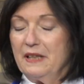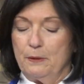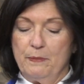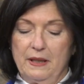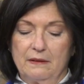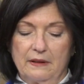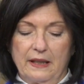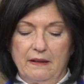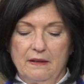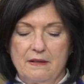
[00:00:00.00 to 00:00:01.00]

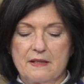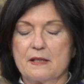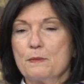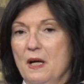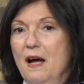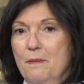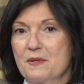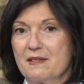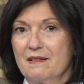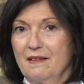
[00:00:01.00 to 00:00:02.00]
admittedly,
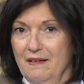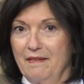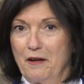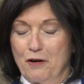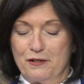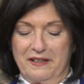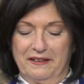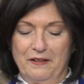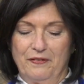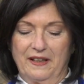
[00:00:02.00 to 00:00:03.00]
sometimes they are
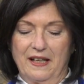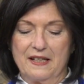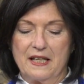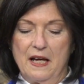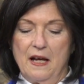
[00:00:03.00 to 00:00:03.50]
significant.